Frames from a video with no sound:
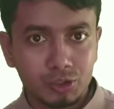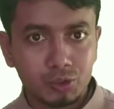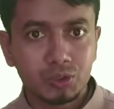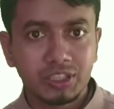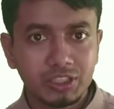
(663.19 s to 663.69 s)

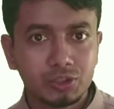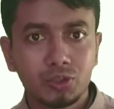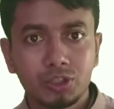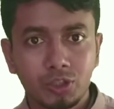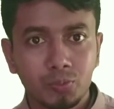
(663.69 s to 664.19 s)
to
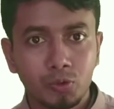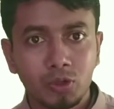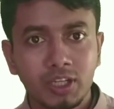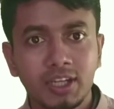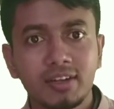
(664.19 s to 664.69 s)
restore your
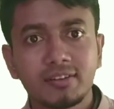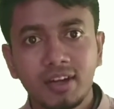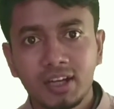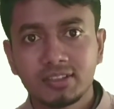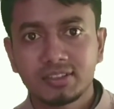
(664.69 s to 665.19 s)
broken
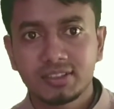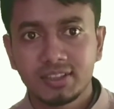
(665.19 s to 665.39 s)
trust